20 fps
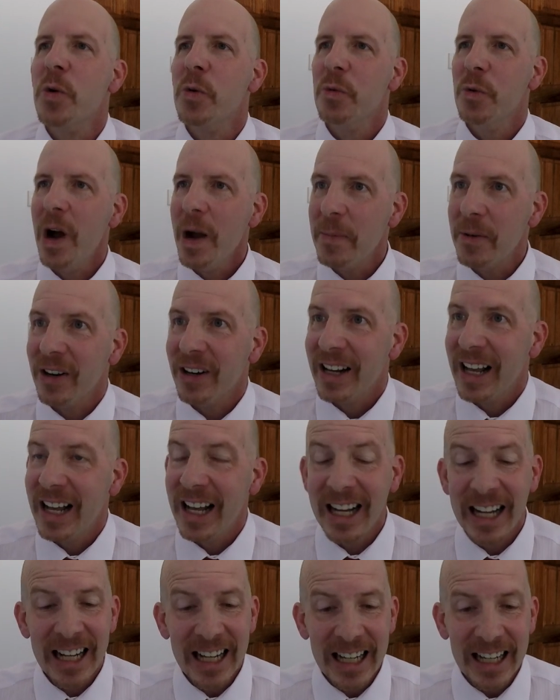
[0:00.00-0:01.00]
Robert,
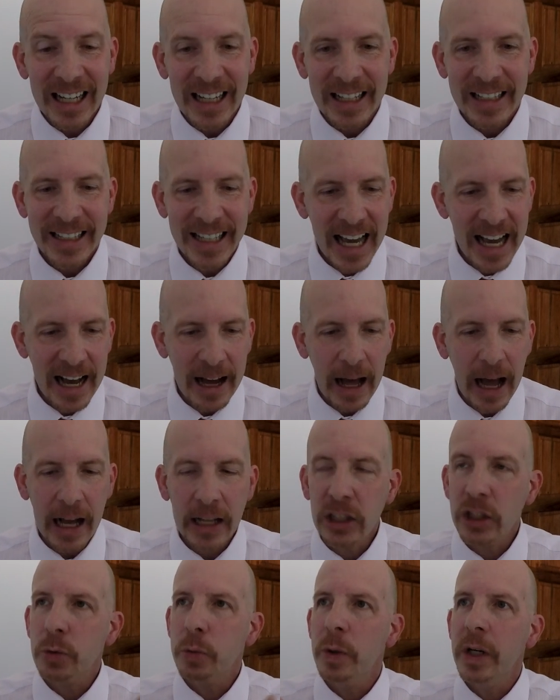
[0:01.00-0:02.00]
I
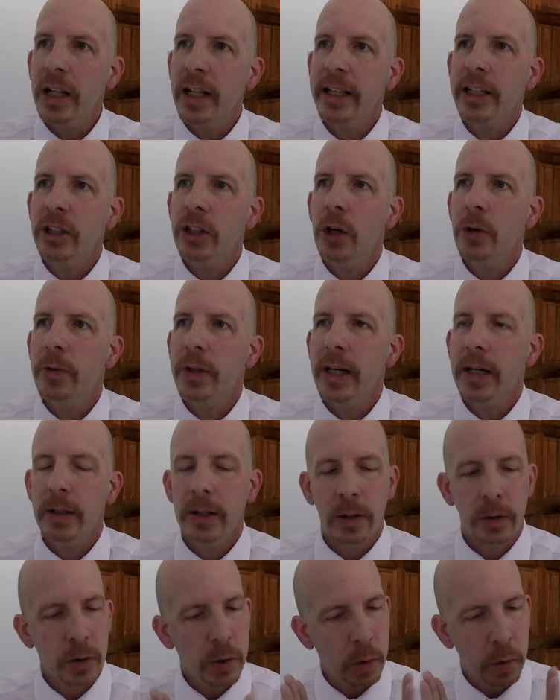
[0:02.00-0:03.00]
just wanted to let you know
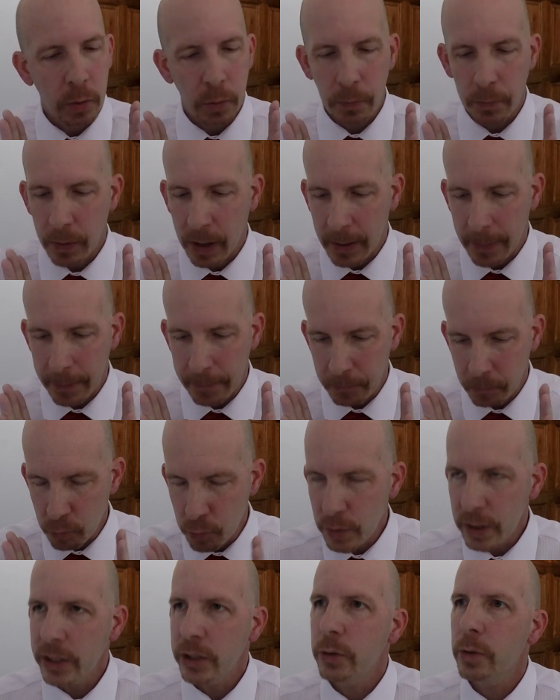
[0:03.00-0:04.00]
that
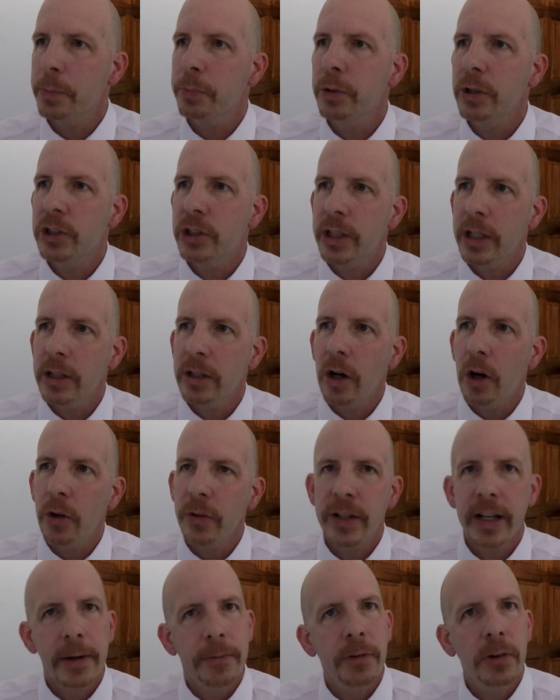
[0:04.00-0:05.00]
really do appreciate all
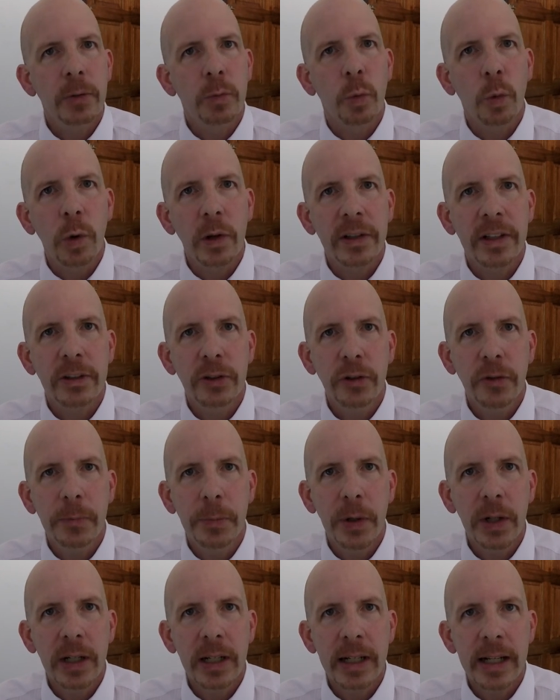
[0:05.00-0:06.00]
the effort and work that you've
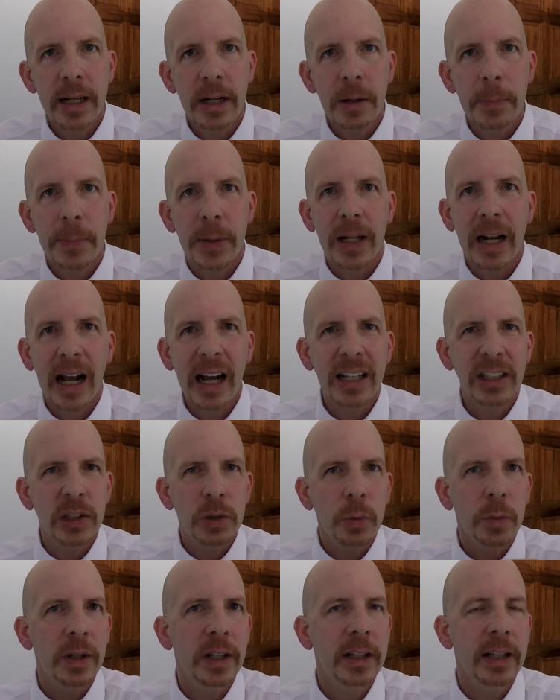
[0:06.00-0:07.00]
put in here, but I
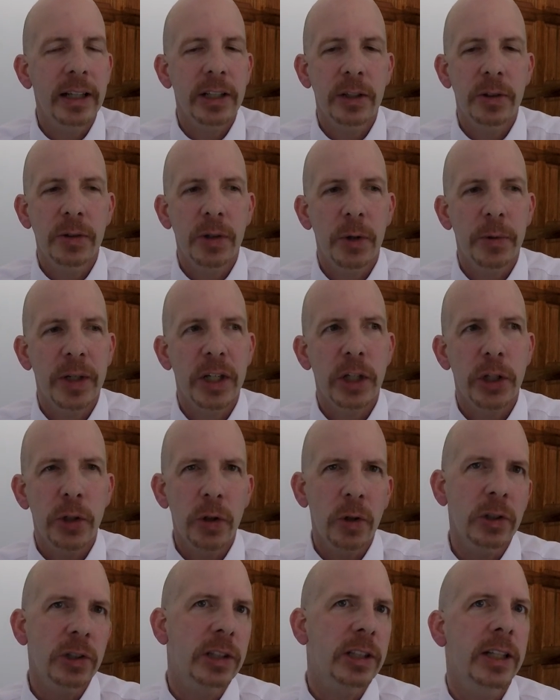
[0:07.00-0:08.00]
just wanted to let you know that
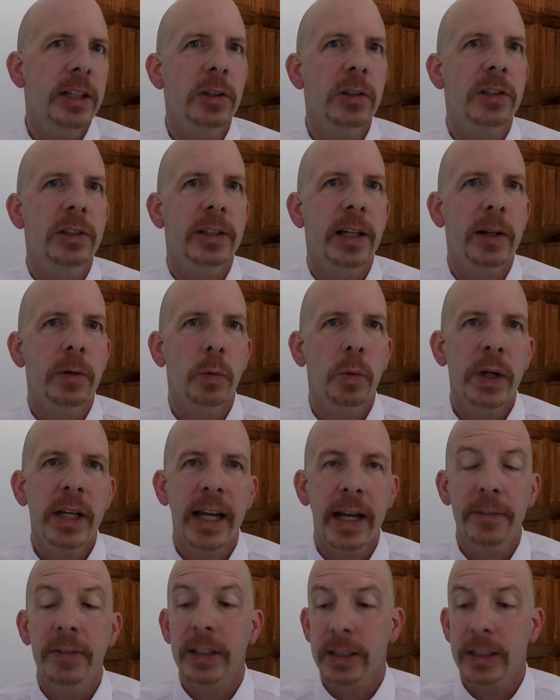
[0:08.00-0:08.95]
your skill set, we have